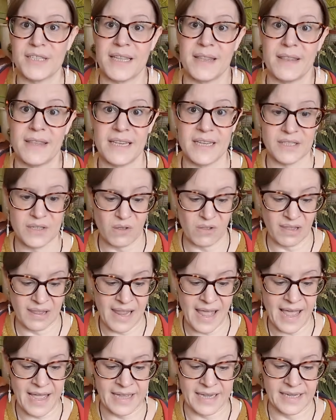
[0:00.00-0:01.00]
things
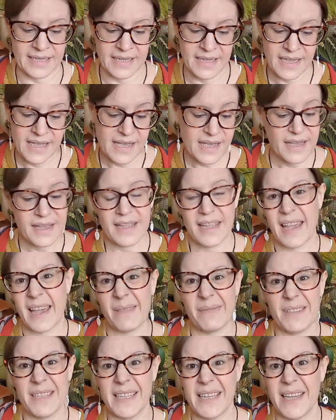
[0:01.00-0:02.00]
online. You have
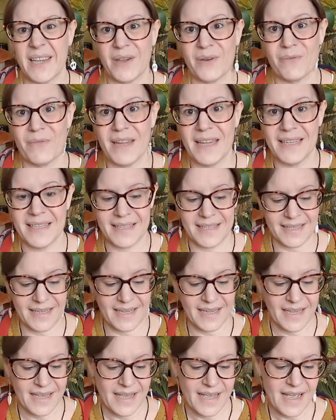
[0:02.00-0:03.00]
to take a risk,
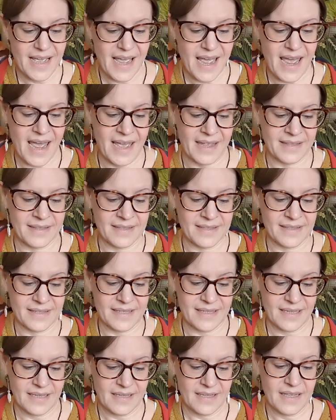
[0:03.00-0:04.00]
and
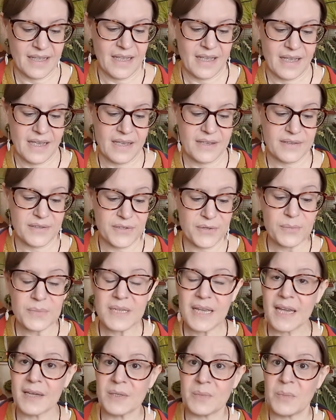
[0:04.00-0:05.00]

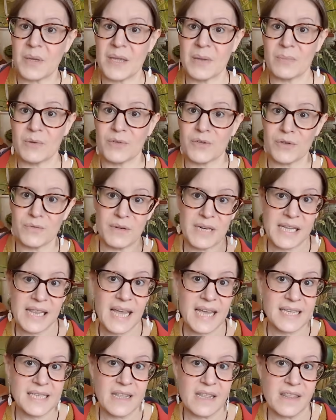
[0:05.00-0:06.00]
sometimes people don't
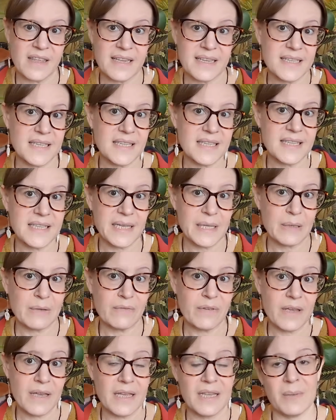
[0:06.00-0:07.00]
realise that things are silver,
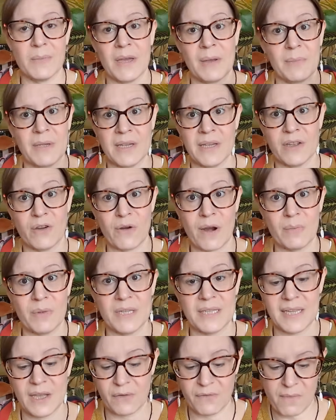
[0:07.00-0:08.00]
and you might be able to grab
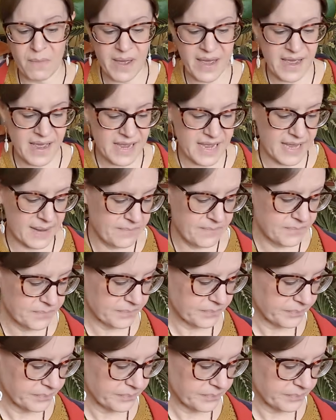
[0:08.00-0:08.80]
yourself a bargain.